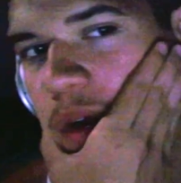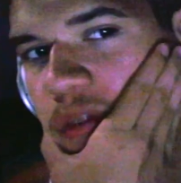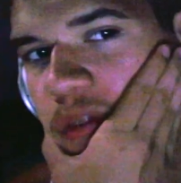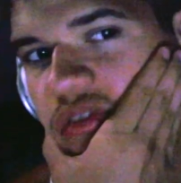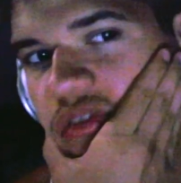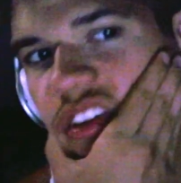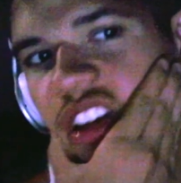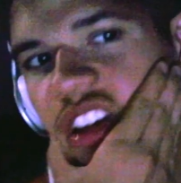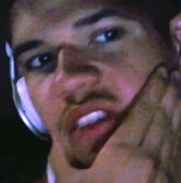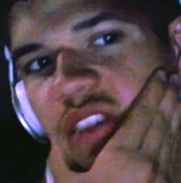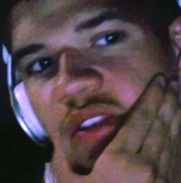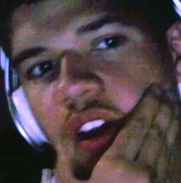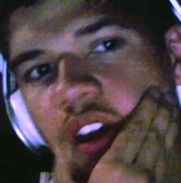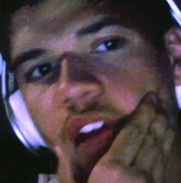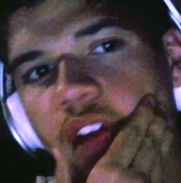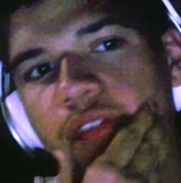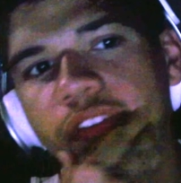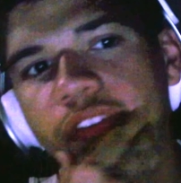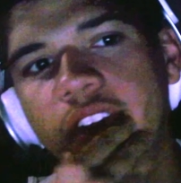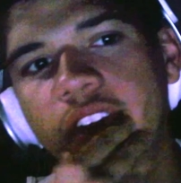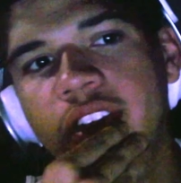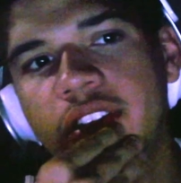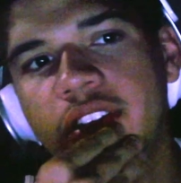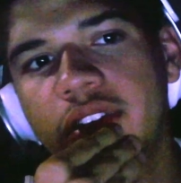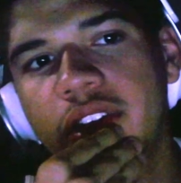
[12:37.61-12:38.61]
part where
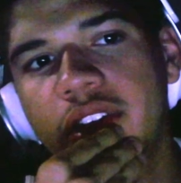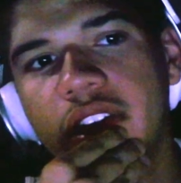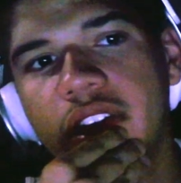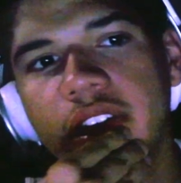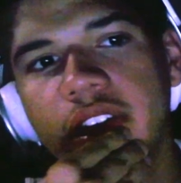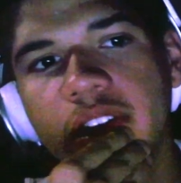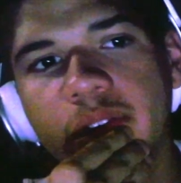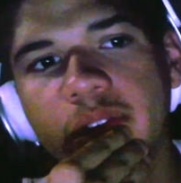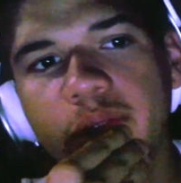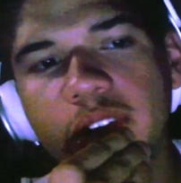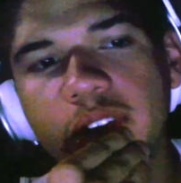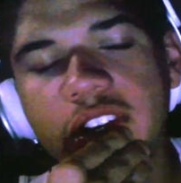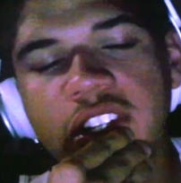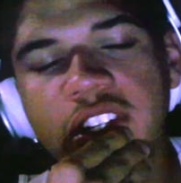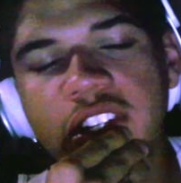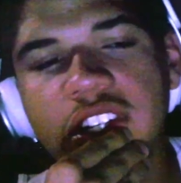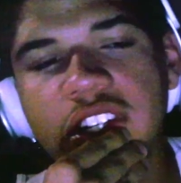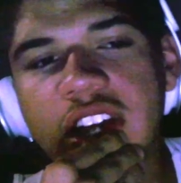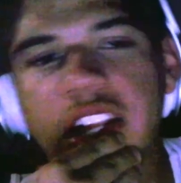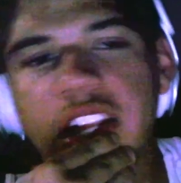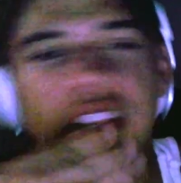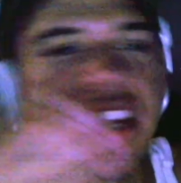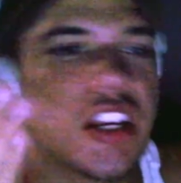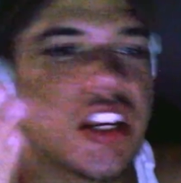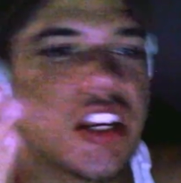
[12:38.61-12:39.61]
Reed will have facial
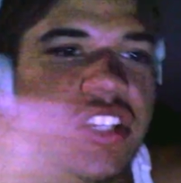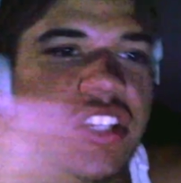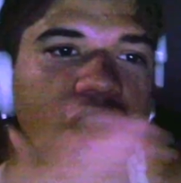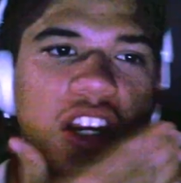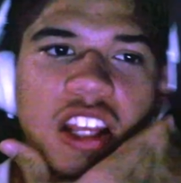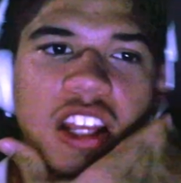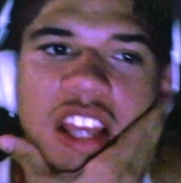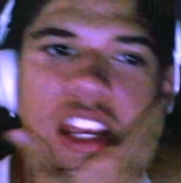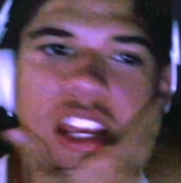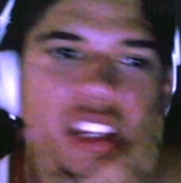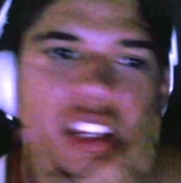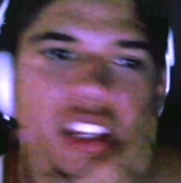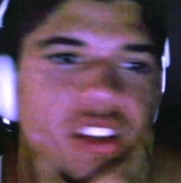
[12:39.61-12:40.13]
hair, one shot,